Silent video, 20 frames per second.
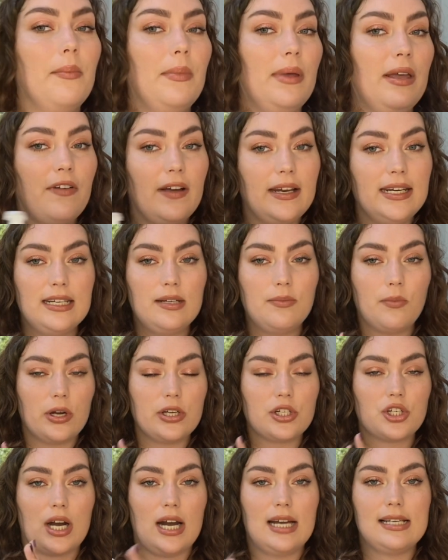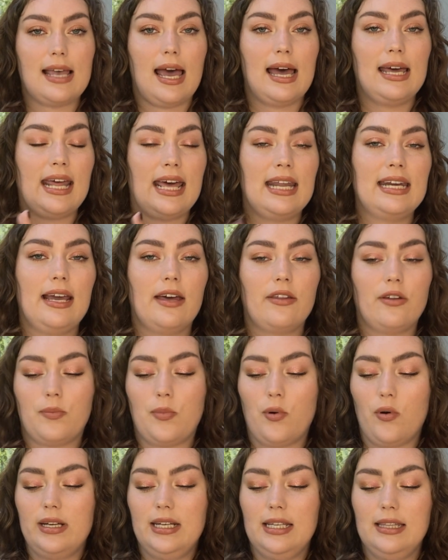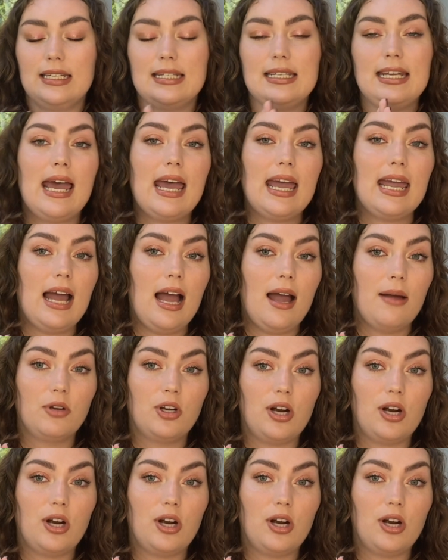If I need to moisturize at any other point in the day, I'm